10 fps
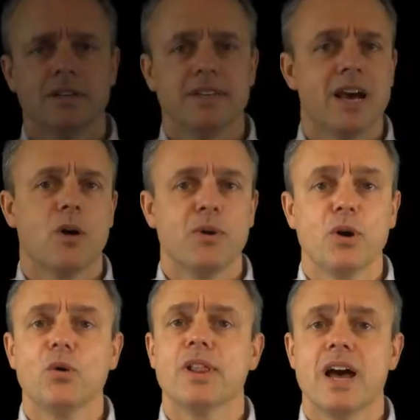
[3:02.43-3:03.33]
Yeah, we
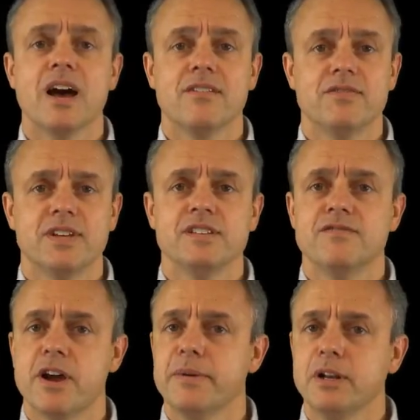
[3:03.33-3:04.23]
all have these
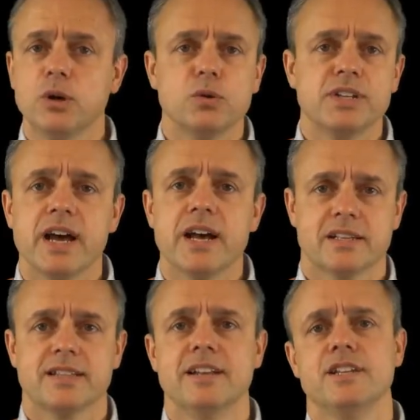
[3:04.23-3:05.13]
very low
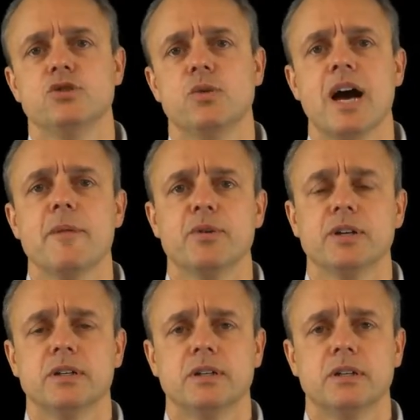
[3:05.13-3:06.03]
tasks that need to
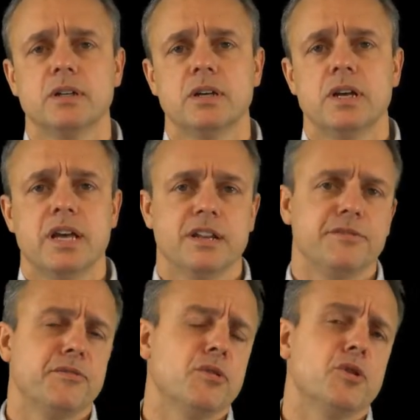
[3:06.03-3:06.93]
happen. And
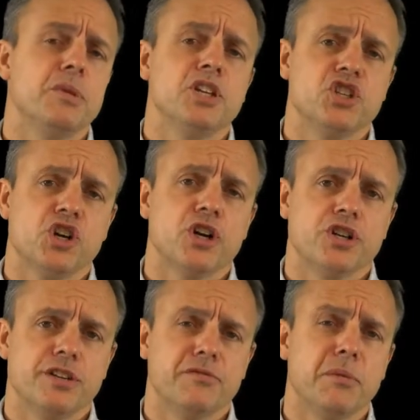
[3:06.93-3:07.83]
if we want to be in
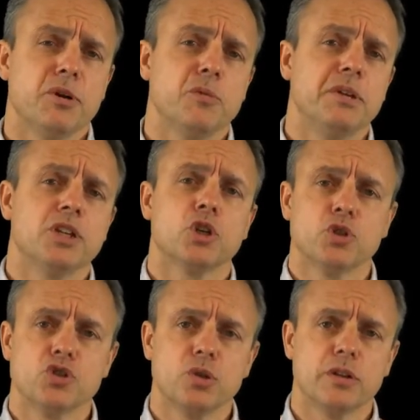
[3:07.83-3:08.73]
charge, if we want to be in
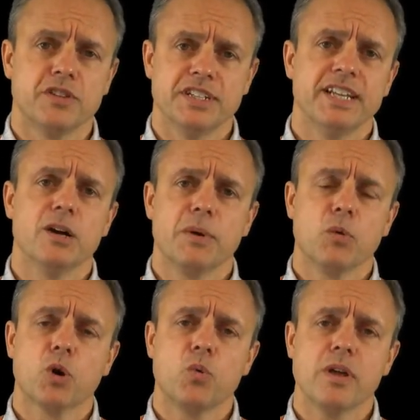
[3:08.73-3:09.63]
control of the data we
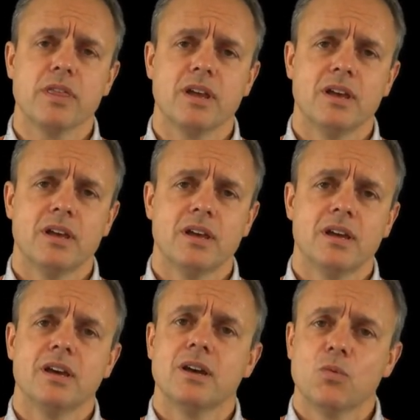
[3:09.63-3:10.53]
work with,
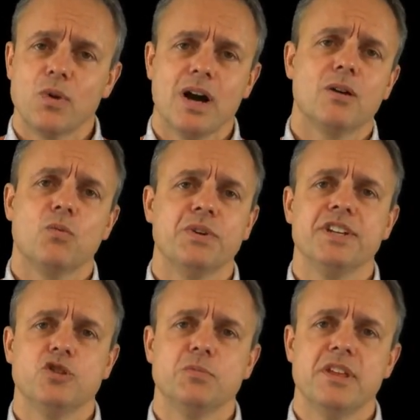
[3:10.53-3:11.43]
well, we
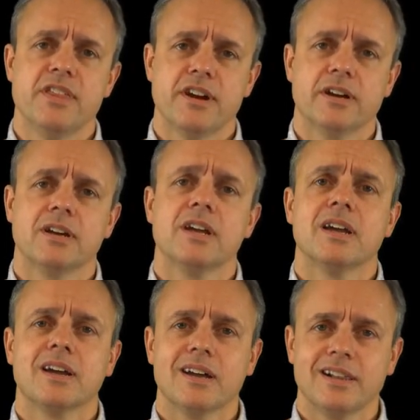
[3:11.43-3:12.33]
need to be there
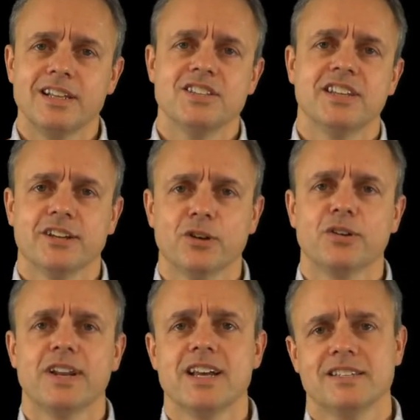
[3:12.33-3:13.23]
cleansing and
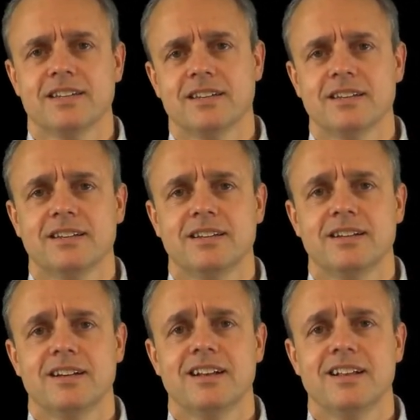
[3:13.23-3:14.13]
organizing
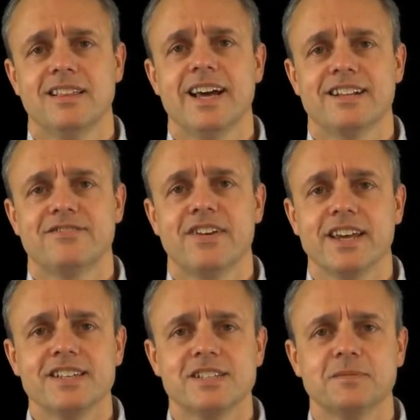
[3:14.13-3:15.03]
that
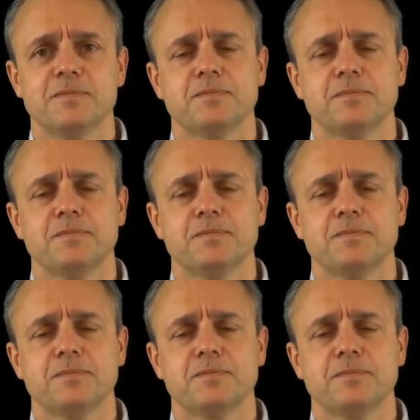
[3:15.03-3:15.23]
phase.